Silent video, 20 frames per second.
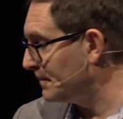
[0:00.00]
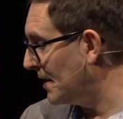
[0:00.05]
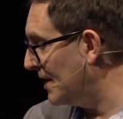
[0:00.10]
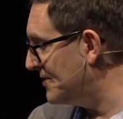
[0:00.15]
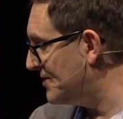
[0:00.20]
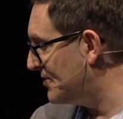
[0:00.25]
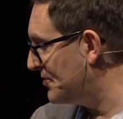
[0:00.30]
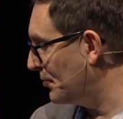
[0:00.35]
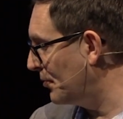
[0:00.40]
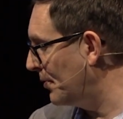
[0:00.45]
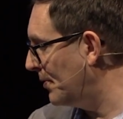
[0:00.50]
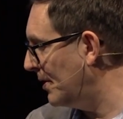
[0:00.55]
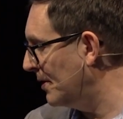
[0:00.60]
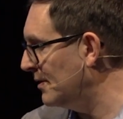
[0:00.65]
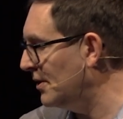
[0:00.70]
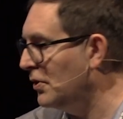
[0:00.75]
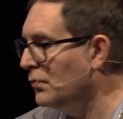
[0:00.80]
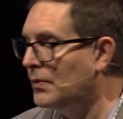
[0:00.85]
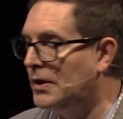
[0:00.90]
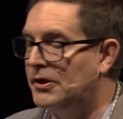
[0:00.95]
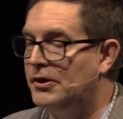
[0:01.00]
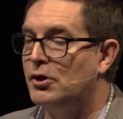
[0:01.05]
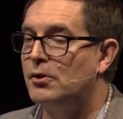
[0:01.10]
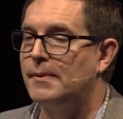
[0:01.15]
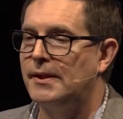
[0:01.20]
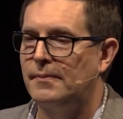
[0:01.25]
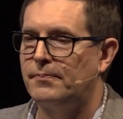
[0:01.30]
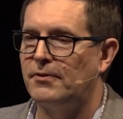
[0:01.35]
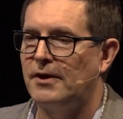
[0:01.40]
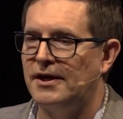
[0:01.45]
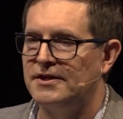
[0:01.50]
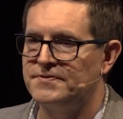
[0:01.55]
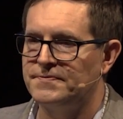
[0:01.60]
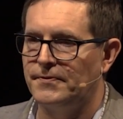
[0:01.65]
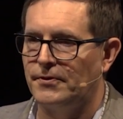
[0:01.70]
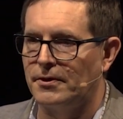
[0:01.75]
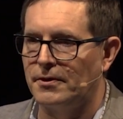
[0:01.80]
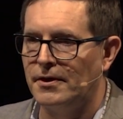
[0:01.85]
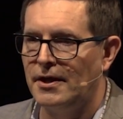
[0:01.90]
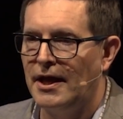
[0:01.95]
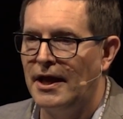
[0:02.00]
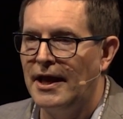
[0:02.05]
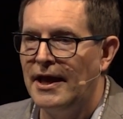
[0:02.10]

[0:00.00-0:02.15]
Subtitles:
It's the sort of thing that you win a Nobel Prize for.